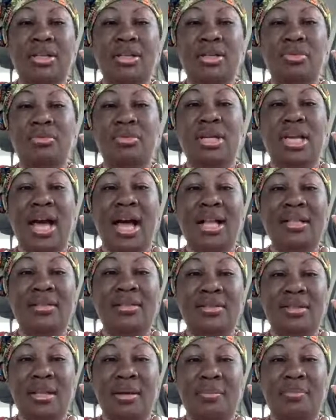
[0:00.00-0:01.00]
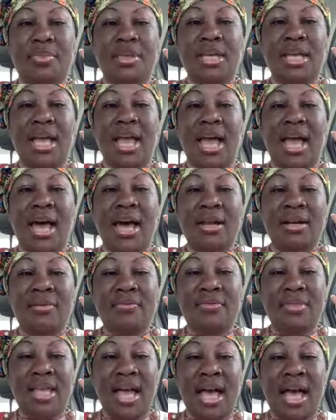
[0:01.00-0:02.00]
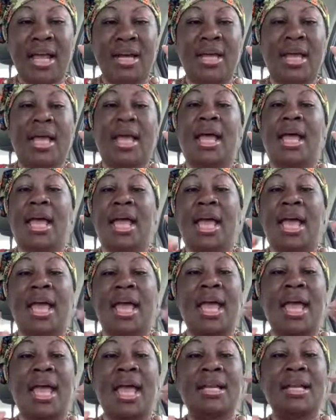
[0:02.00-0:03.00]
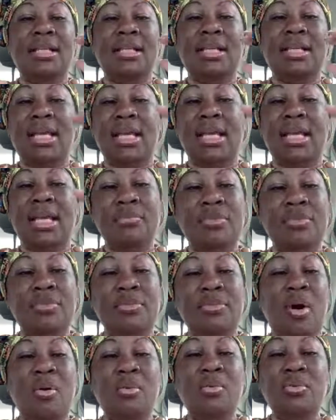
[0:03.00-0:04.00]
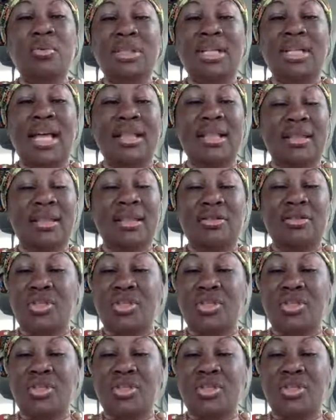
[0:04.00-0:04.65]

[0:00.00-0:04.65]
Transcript: you got something out of that. And don't let the